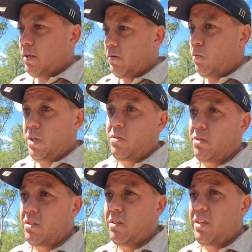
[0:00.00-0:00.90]
which was
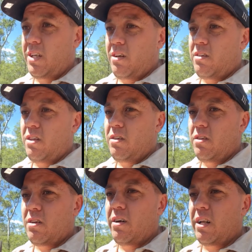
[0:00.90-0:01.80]
good. You know, you
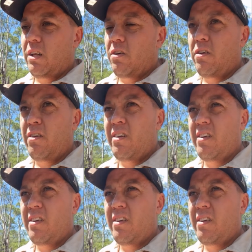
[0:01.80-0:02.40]
kind of learn